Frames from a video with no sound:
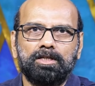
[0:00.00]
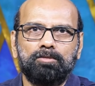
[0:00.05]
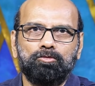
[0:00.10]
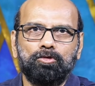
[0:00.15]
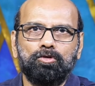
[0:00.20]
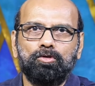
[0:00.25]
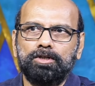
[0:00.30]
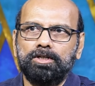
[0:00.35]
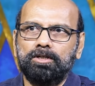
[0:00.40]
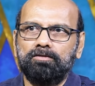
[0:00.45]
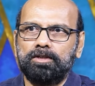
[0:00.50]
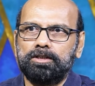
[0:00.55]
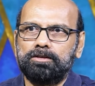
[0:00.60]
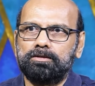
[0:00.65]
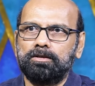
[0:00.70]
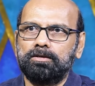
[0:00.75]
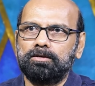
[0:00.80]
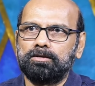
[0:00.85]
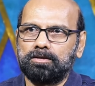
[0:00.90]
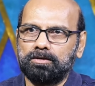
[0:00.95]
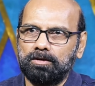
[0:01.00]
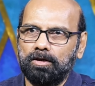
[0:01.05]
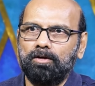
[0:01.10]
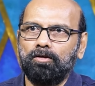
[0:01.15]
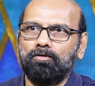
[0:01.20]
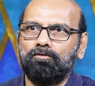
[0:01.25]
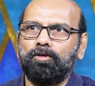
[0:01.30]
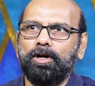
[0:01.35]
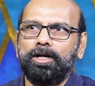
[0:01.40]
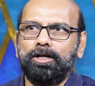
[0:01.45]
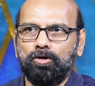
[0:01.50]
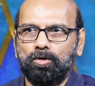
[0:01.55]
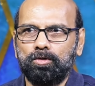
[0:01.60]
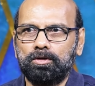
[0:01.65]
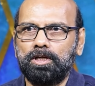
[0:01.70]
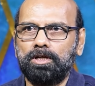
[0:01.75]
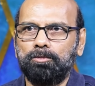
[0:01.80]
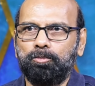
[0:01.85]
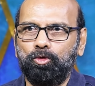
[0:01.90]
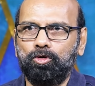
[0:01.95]
some good investors, find
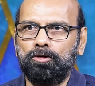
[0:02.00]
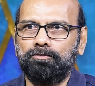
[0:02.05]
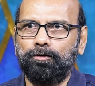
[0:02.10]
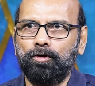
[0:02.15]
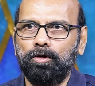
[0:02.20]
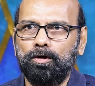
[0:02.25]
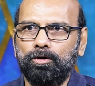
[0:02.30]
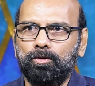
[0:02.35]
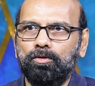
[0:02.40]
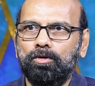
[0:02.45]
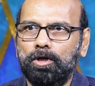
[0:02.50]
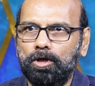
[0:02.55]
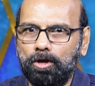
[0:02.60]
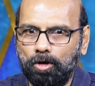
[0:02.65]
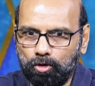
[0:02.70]
out their portfolio,